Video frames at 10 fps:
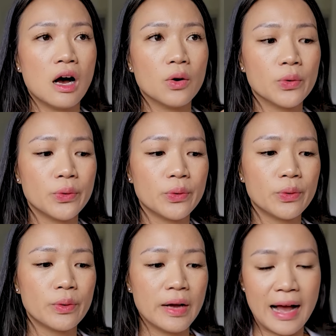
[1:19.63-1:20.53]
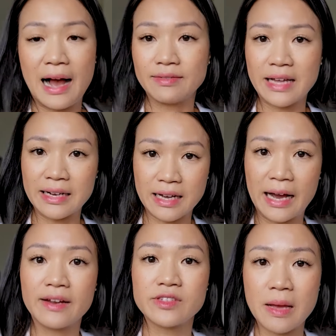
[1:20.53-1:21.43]
who have that
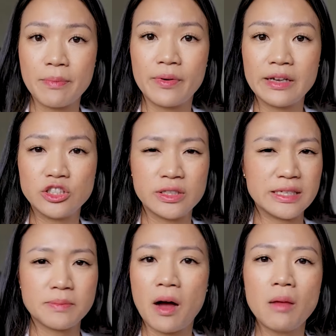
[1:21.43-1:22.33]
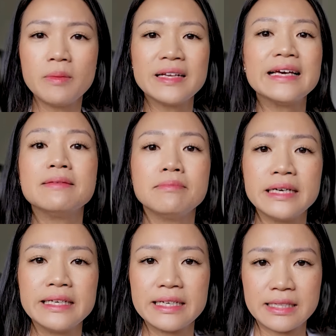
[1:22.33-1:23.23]
kind of separation, it's probably
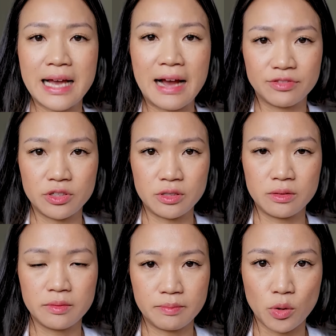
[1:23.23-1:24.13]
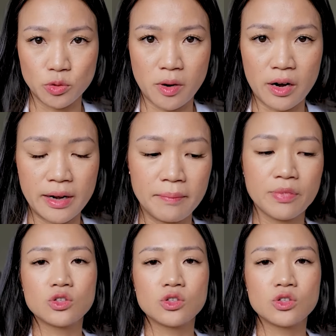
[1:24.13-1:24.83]
immediate after postpartum,